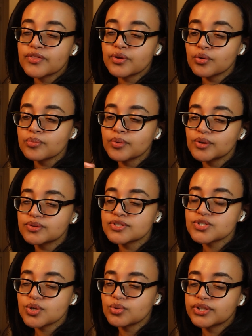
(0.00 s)
They were both
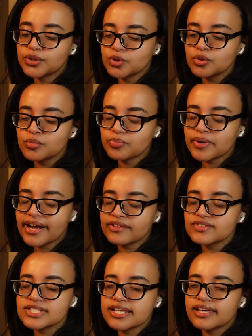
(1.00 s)
so cute, but I have
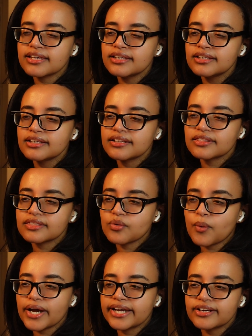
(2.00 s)
to say, the
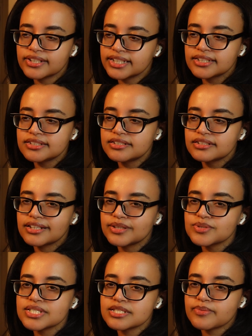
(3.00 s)
white hair kid, he
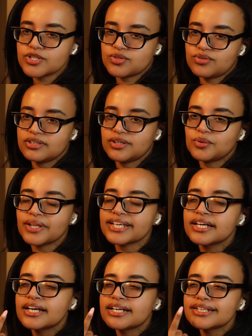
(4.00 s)
was especially cute. Like
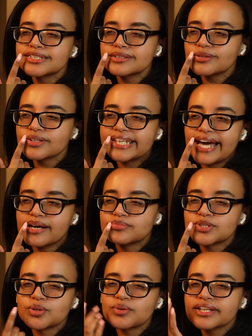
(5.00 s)
his little gap
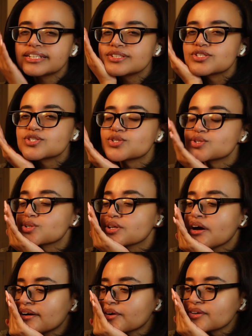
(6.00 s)
tooth, like
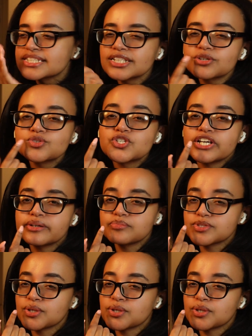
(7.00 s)
or his little chipped